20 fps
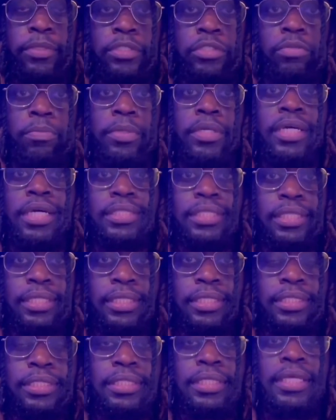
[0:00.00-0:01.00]
So because of
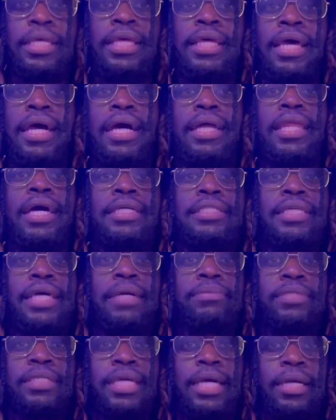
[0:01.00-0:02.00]
this, a lot of
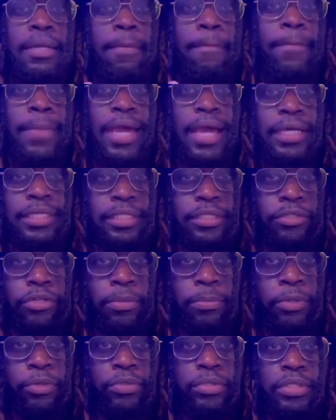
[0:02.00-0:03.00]
times they kind of mask
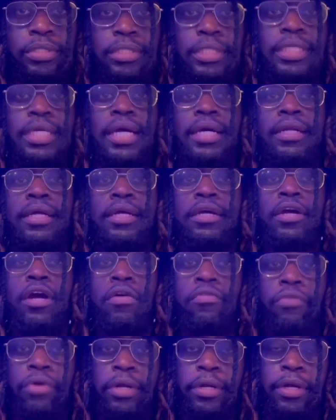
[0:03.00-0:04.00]
their emotions, they kind of
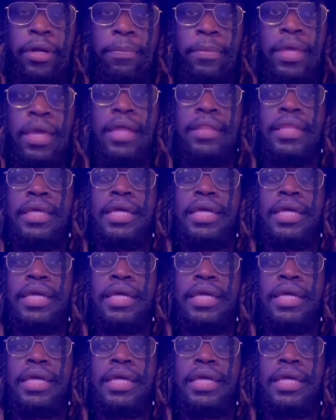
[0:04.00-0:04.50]
cover it up,